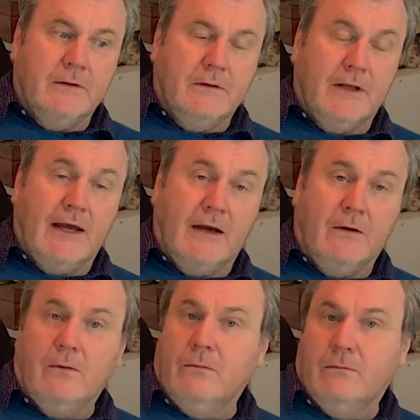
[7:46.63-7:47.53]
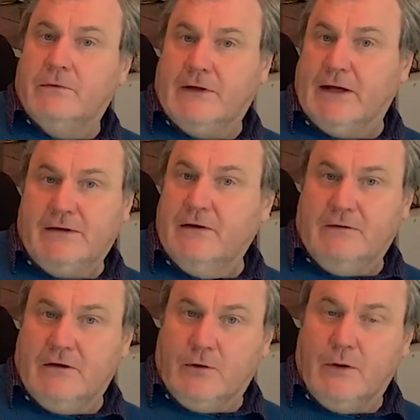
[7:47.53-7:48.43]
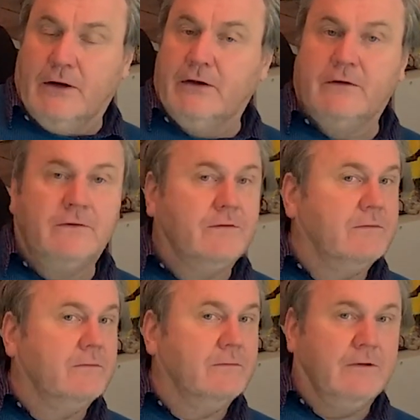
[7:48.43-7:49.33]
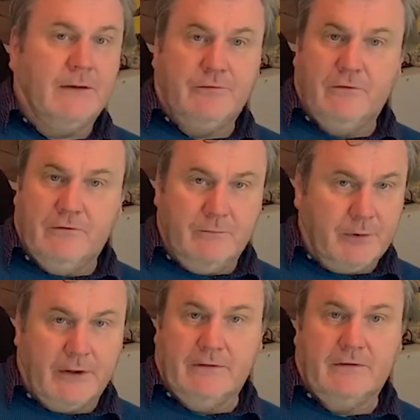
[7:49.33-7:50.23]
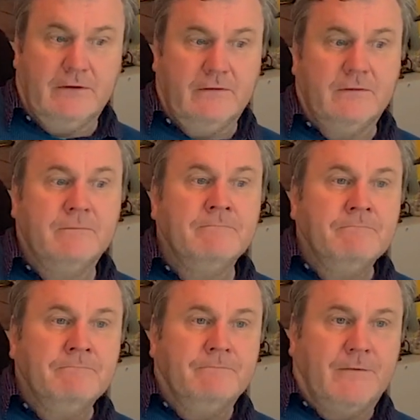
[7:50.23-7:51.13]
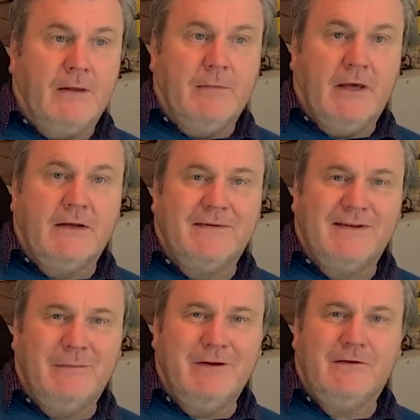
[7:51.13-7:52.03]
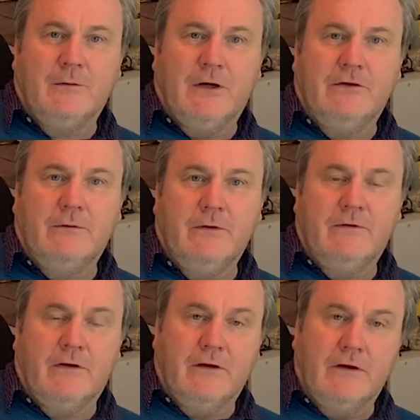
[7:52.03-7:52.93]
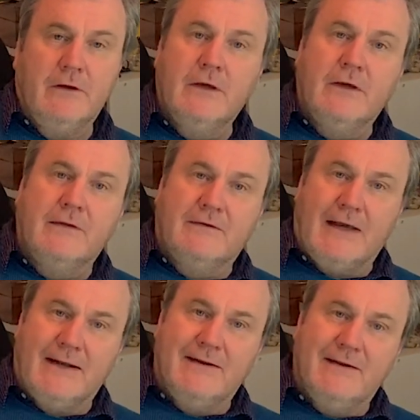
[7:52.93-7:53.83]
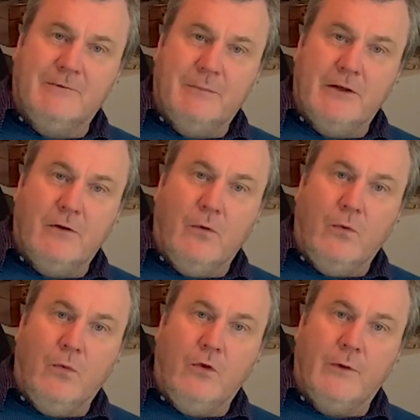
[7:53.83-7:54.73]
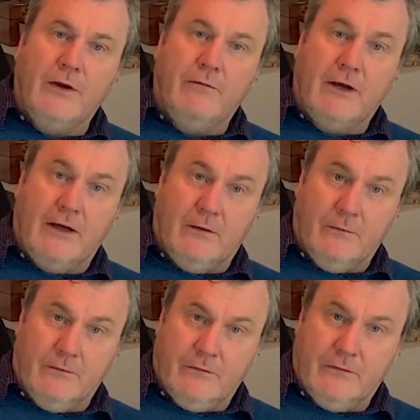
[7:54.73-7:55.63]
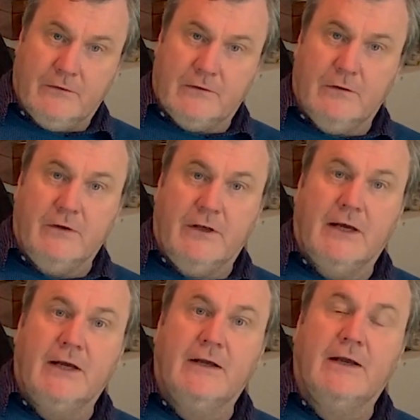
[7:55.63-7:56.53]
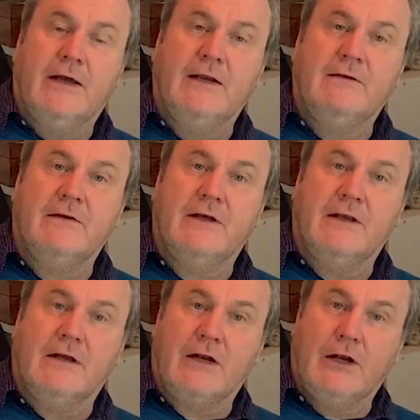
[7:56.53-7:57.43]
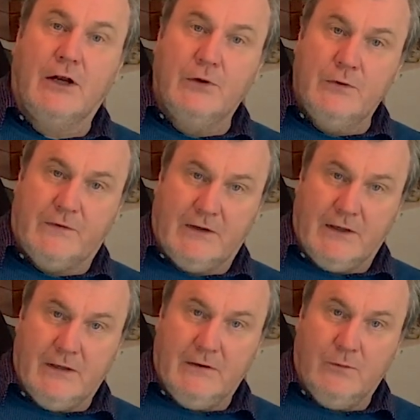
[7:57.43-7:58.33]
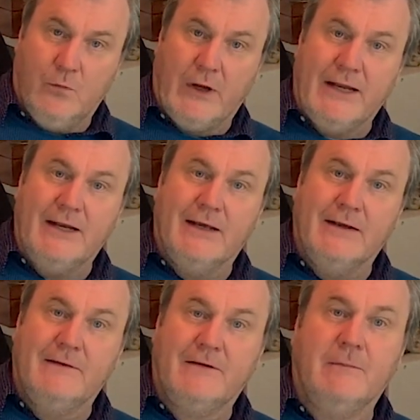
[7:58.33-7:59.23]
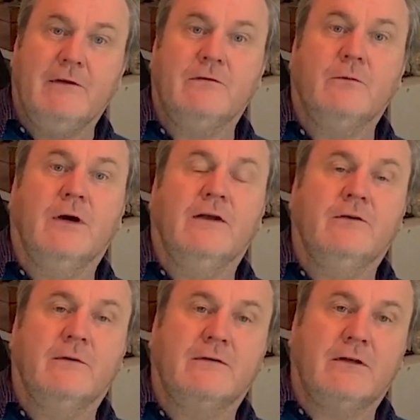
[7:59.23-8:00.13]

Now, Saturn is in Aquarius, Neptune's in Pisces. They make a semi-square to each other. Saturn has been all the way round the zodiac and is in a closing, waning semi-square. So it's